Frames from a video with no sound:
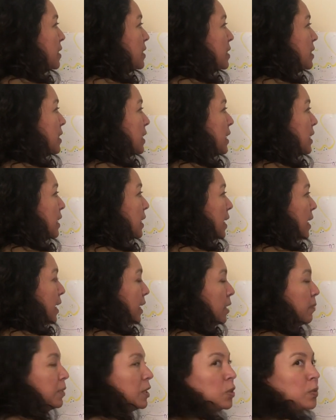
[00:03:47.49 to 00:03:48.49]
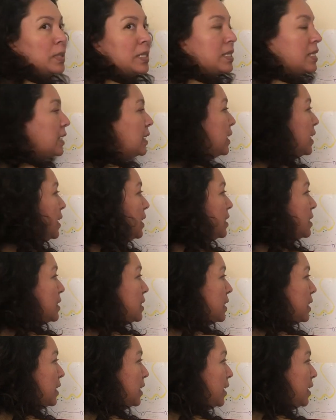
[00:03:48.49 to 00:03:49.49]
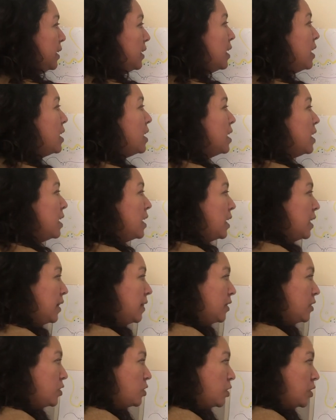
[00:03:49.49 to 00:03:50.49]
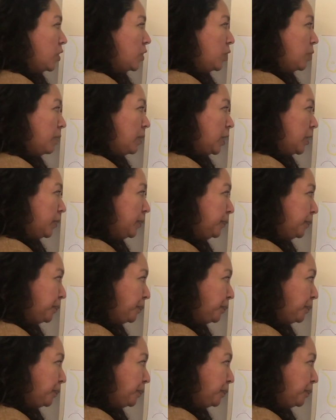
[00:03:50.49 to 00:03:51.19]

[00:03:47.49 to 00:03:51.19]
Z line and Z line in the sarcomere.